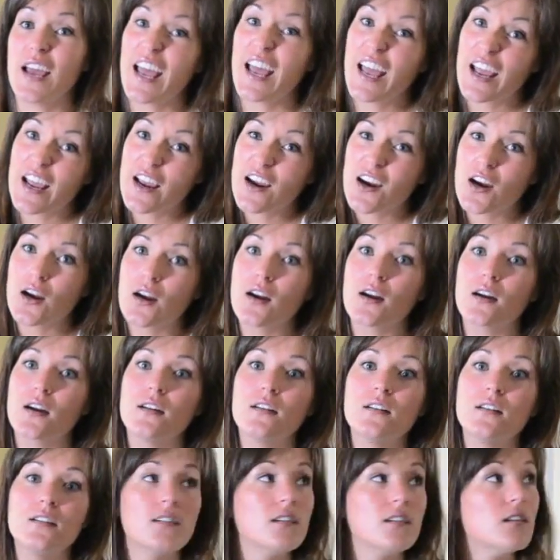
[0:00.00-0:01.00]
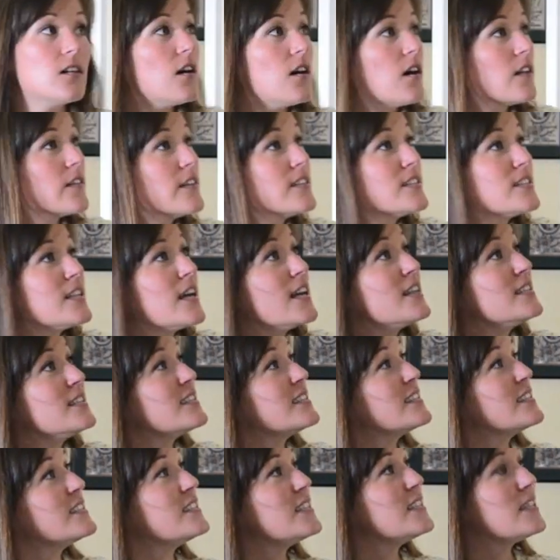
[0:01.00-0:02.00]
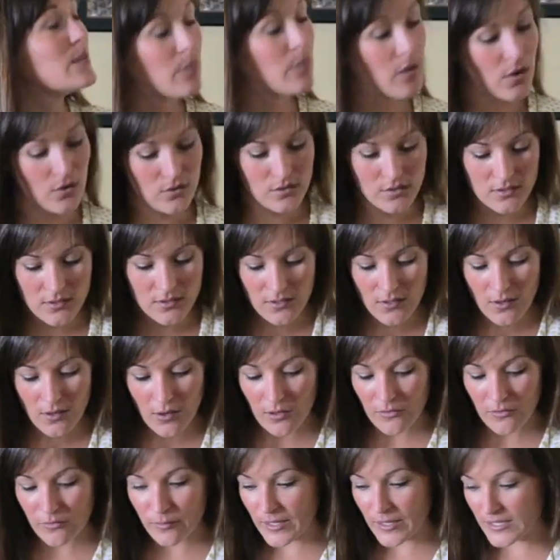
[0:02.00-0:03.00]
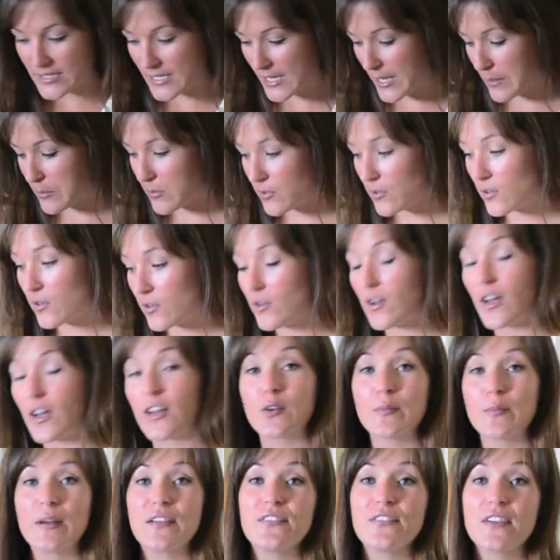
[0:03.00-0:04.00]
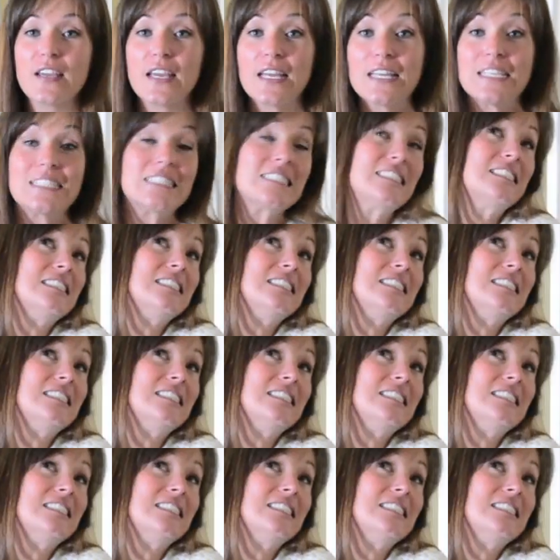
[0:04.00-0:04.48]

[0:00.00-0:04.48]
Hair, on this nice antique poster, all over my table, under my feet.